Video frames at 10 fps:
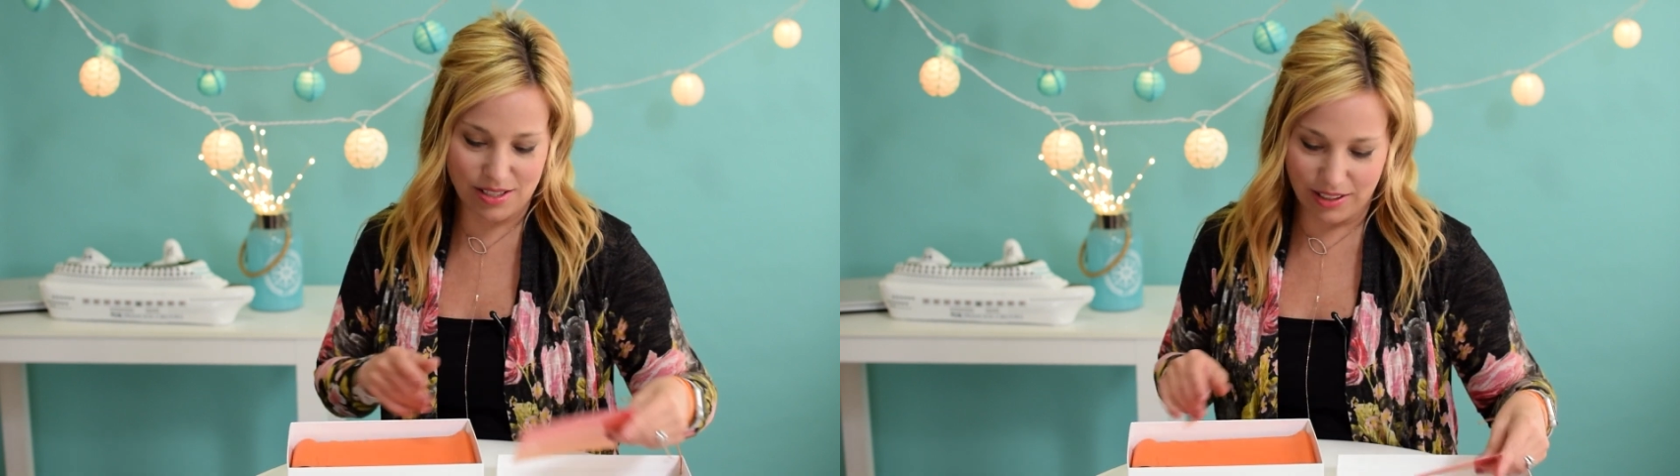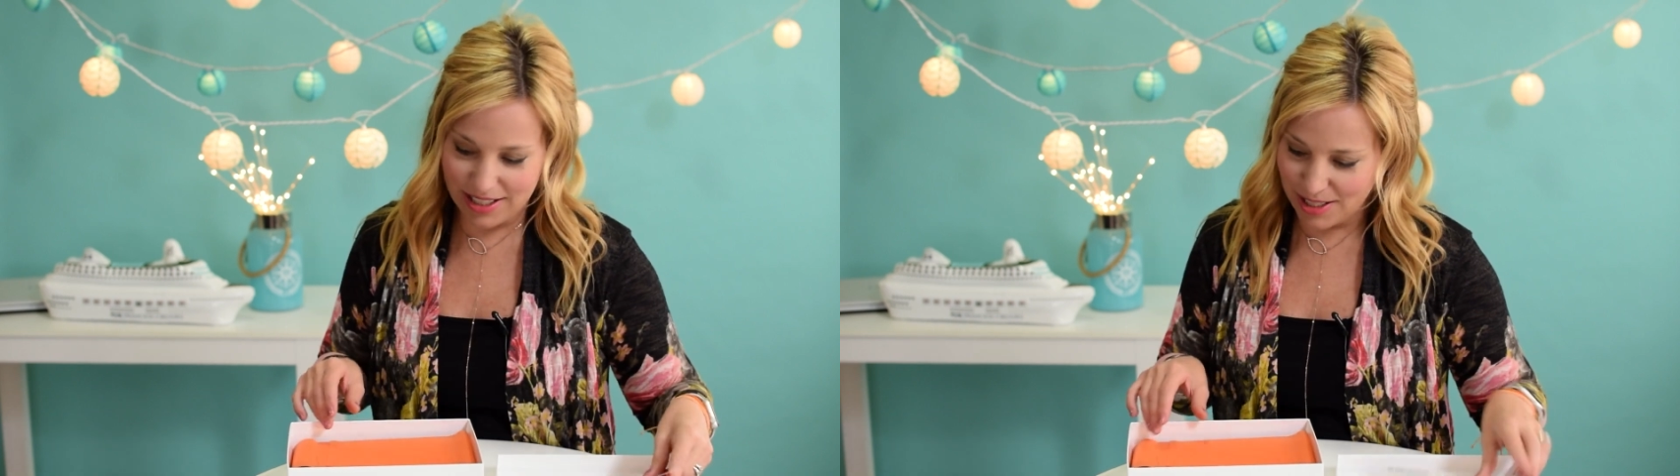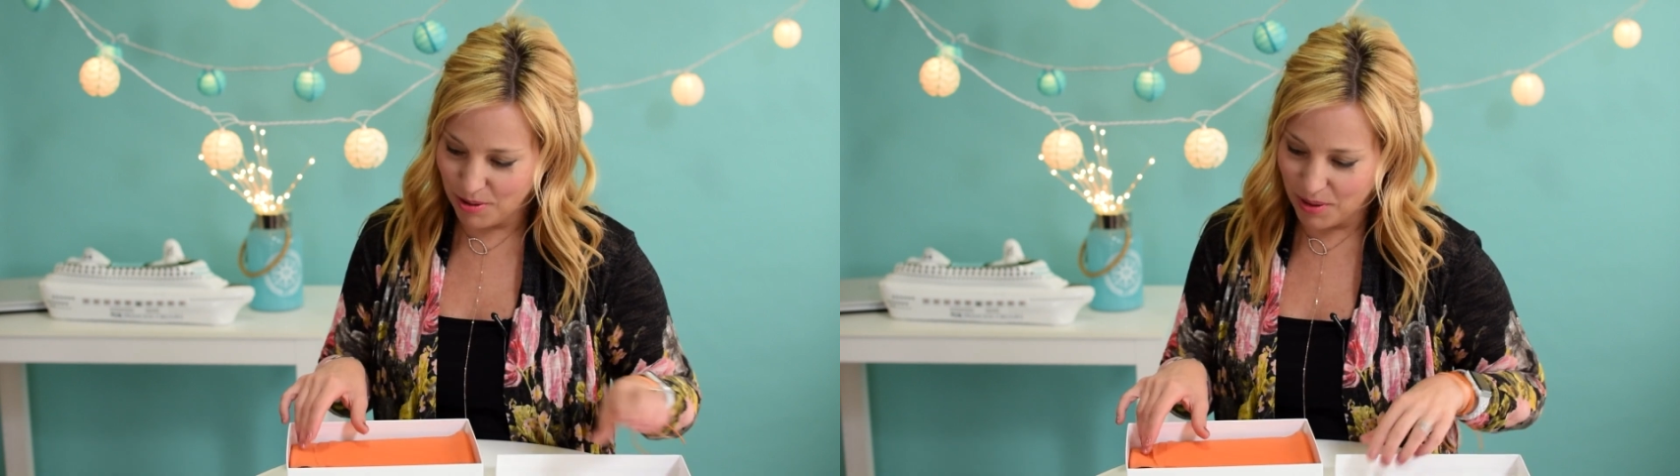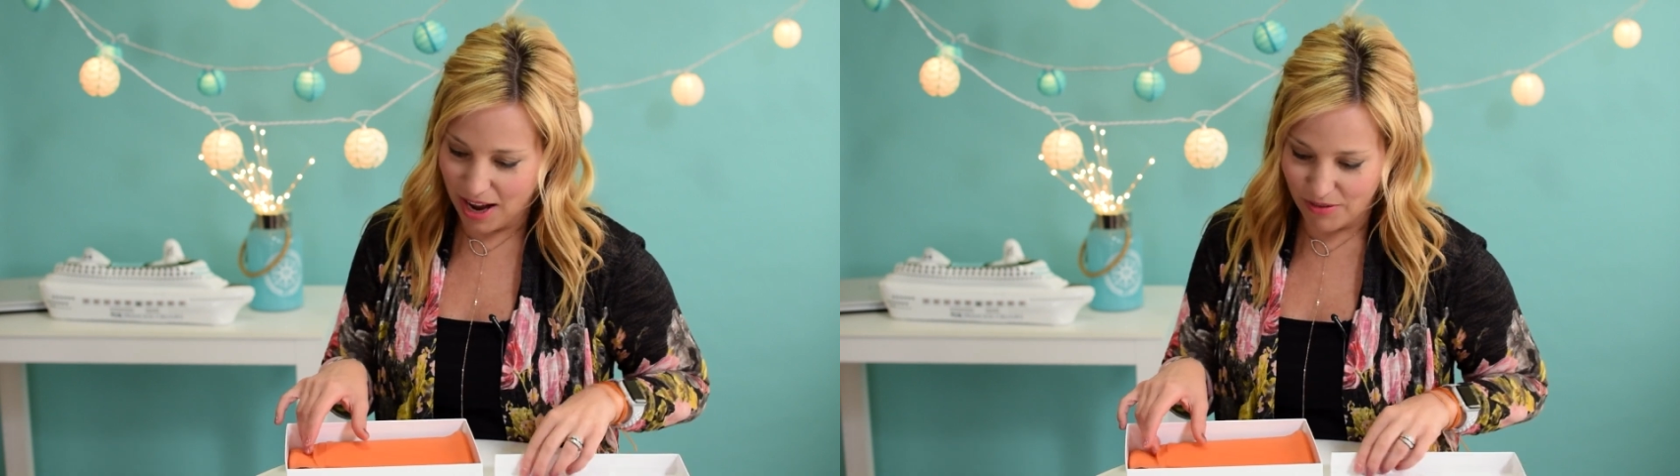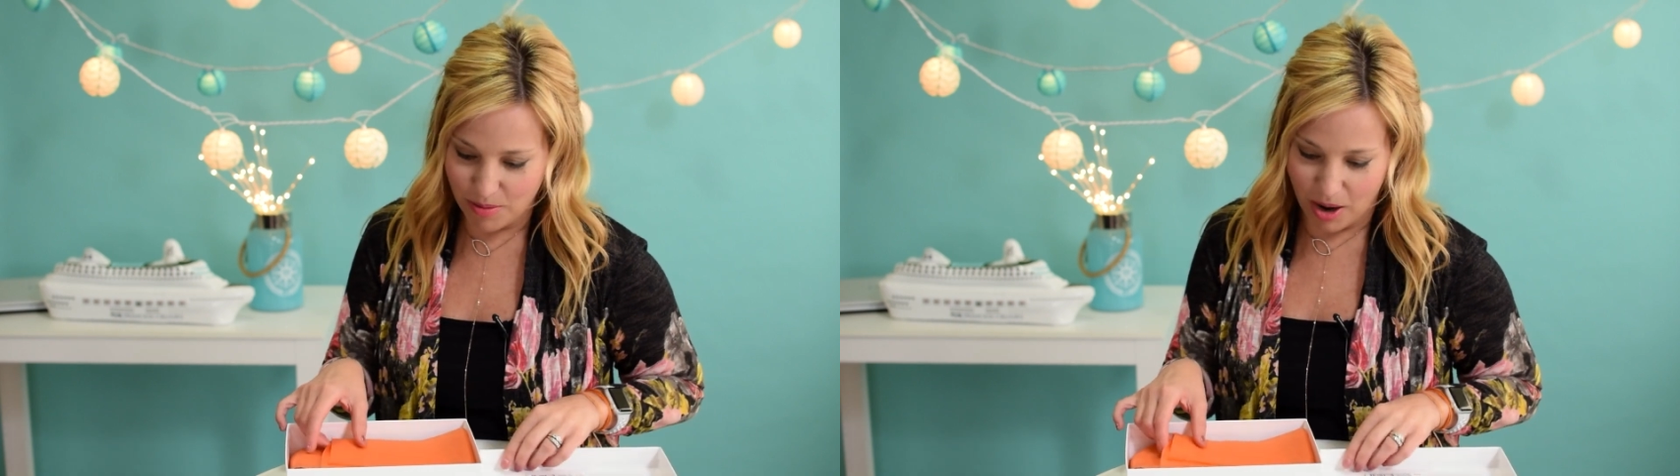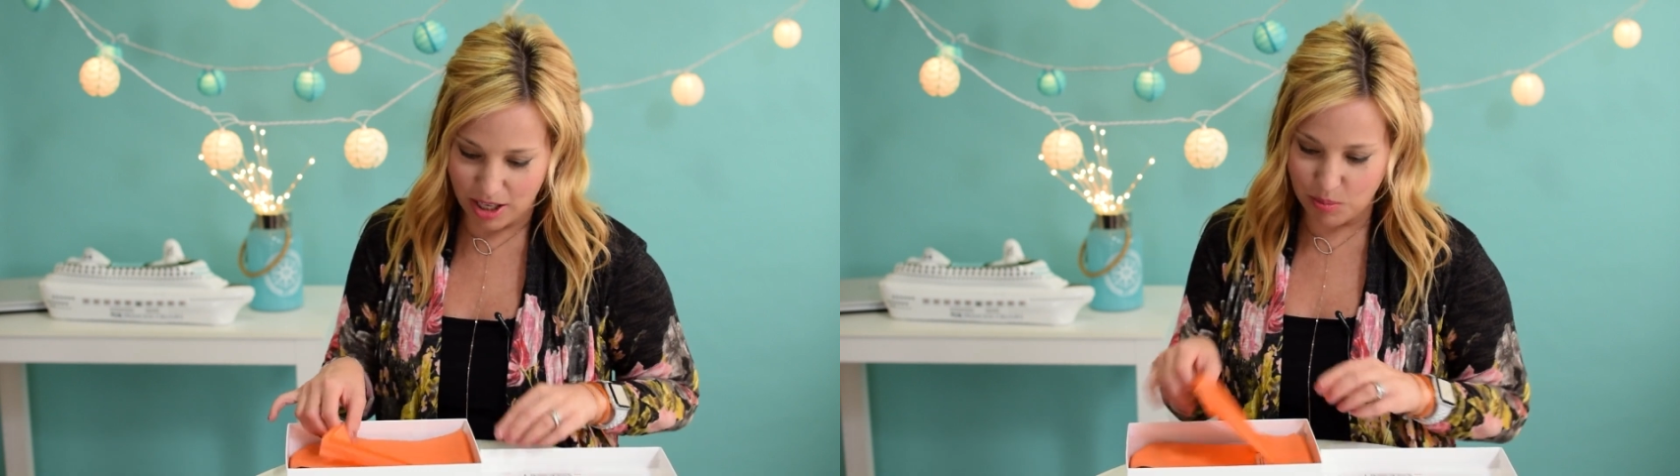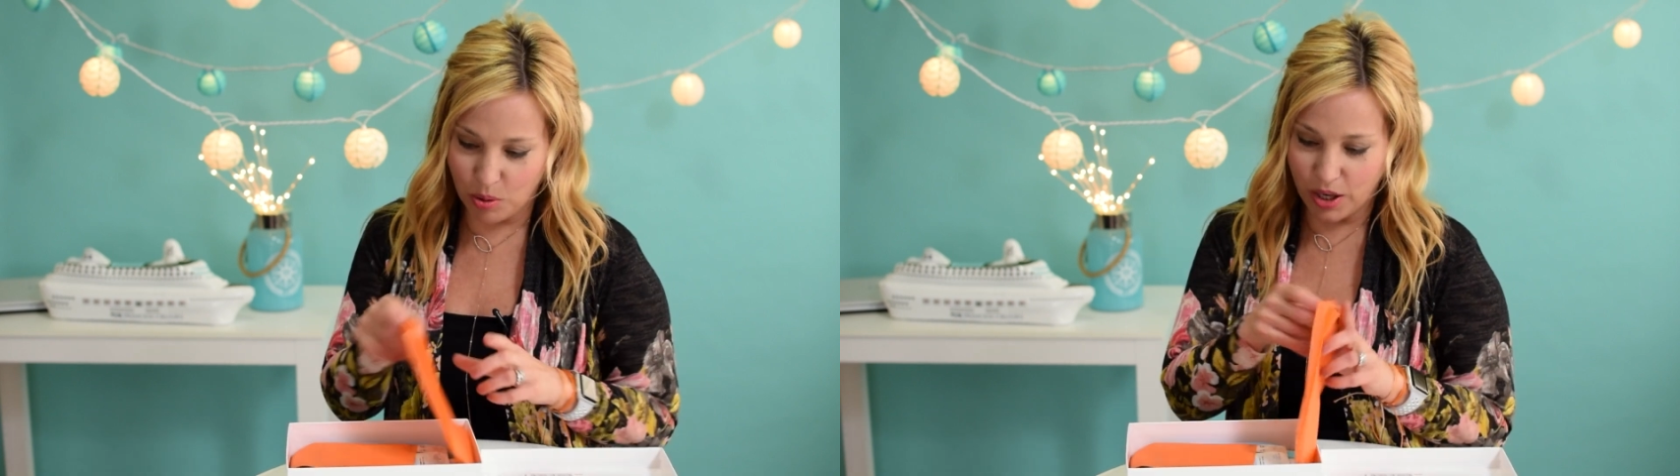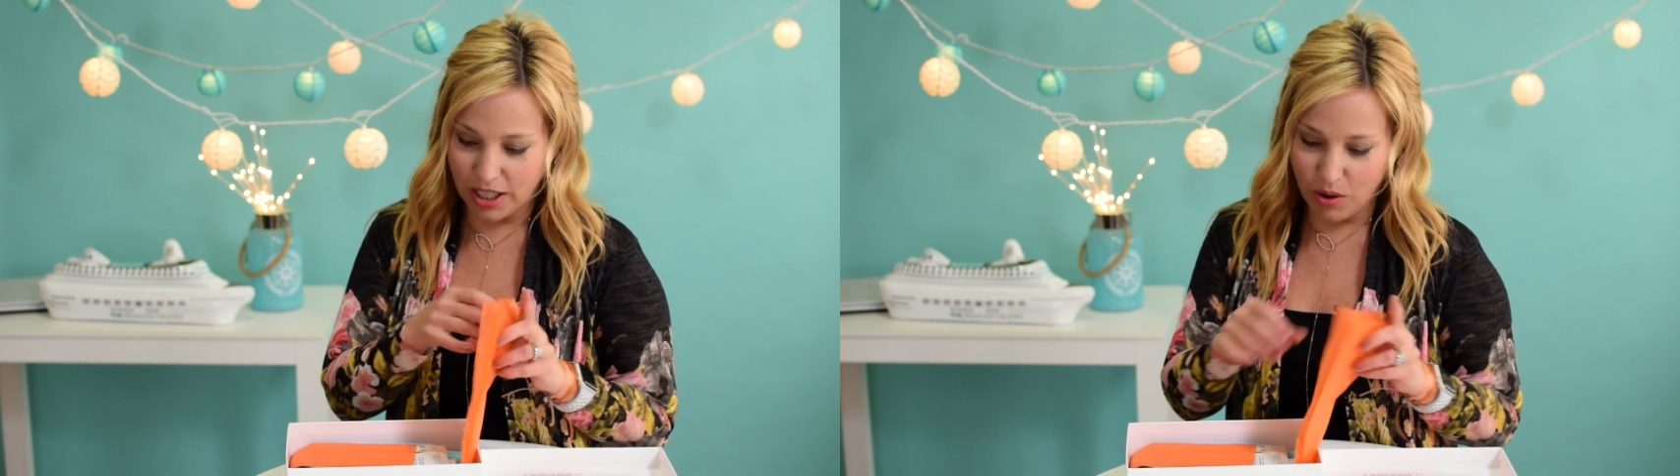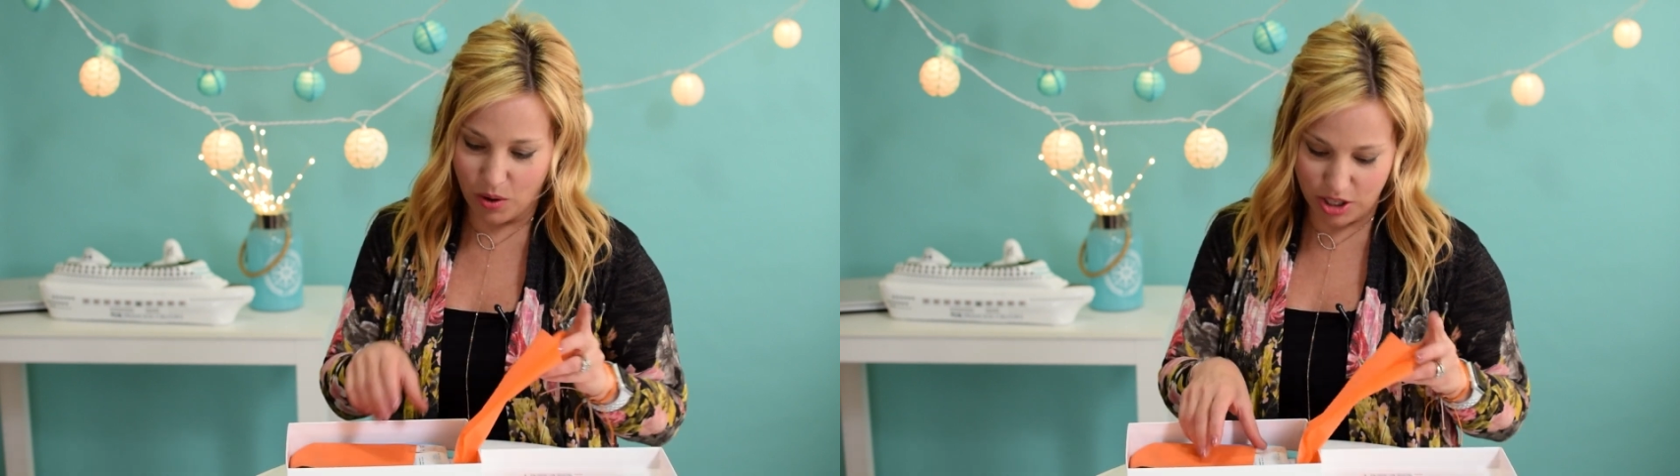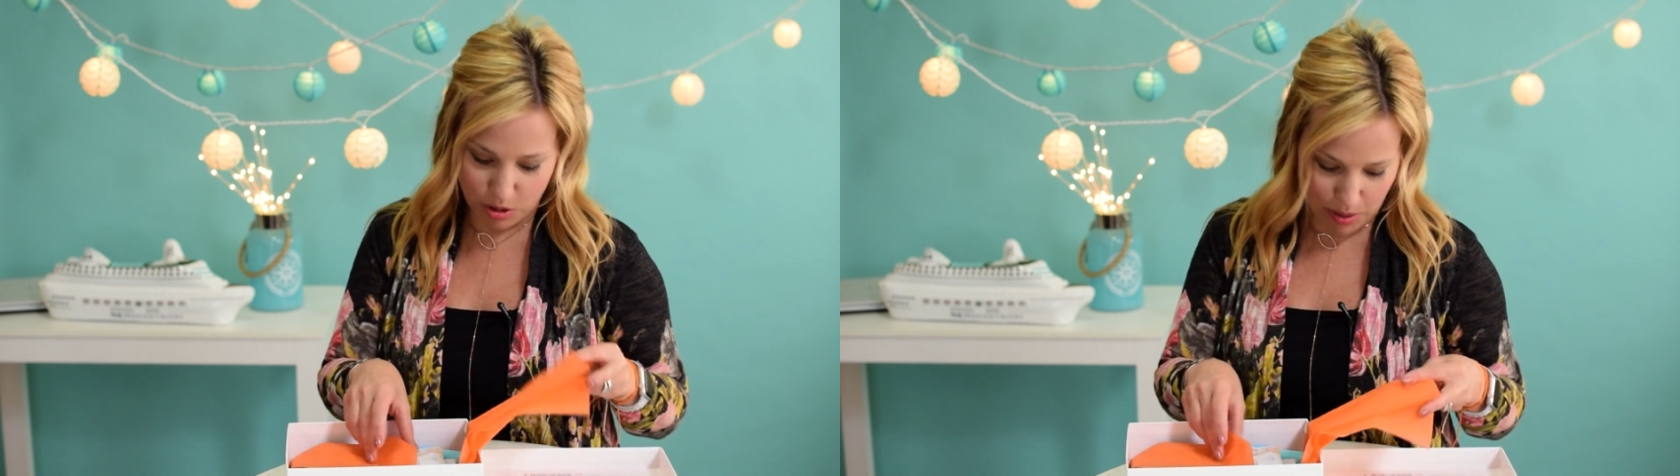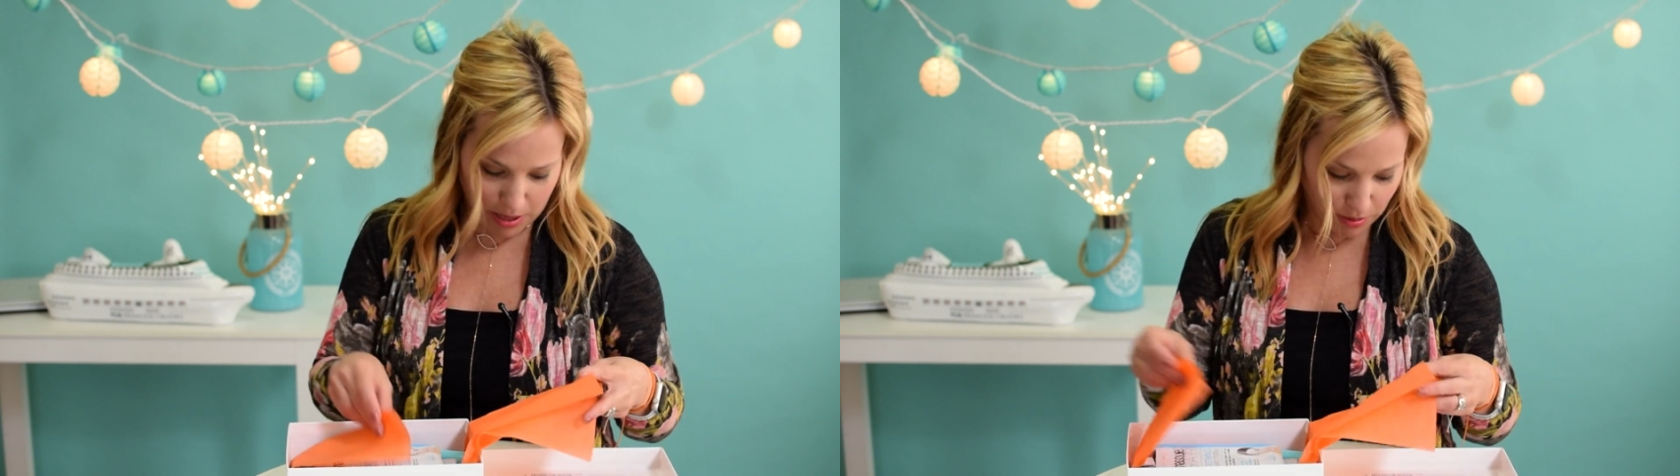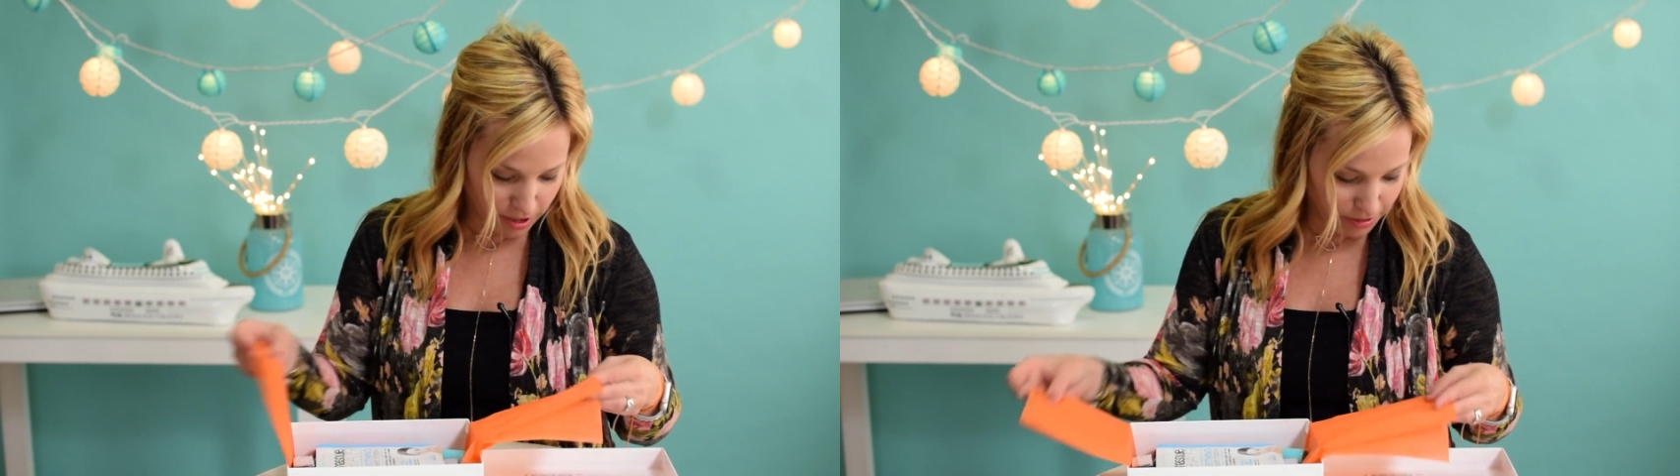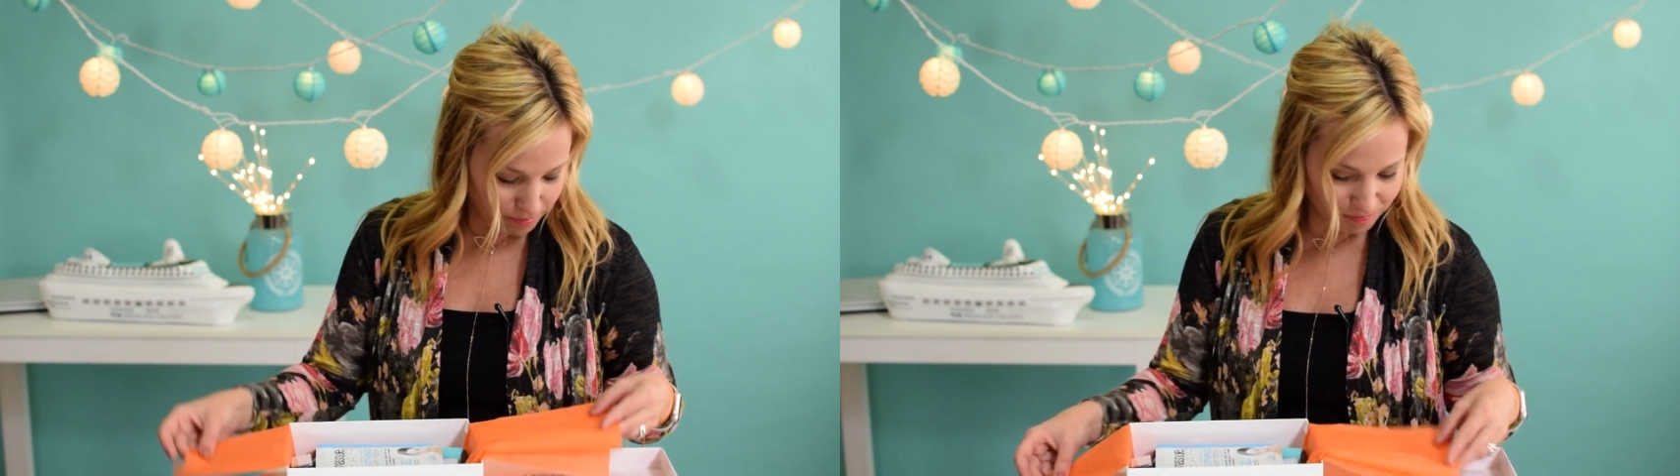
So let's see what we have in the box. Pretty orange paper.